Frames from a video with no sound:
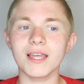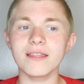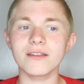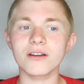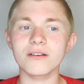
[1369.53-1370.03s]

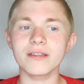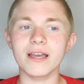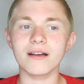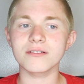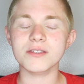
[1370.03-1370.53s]
And then
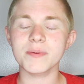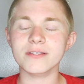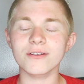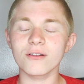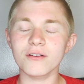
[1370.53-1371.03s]
just
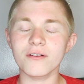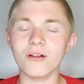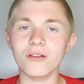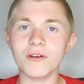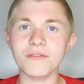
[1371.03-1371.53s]
basically
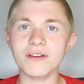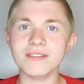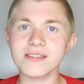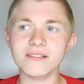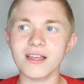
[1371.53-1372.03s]
all of our
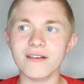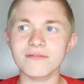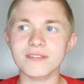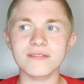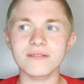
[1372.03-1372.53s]
friends like
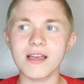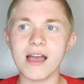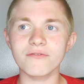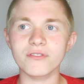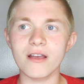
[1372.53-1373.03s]
left
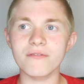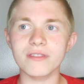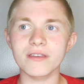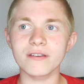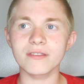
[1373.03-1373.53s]
after
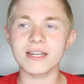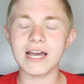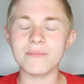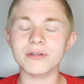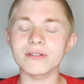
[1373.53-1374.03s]
everything that
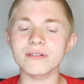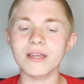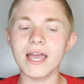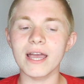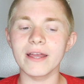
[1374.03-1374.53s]
happened
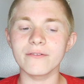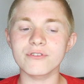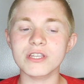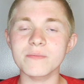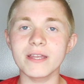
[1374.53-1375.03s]
and it
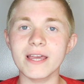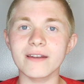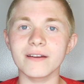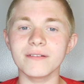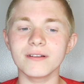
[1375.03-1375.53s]
was just me and
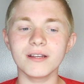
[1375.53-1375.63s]
Anna.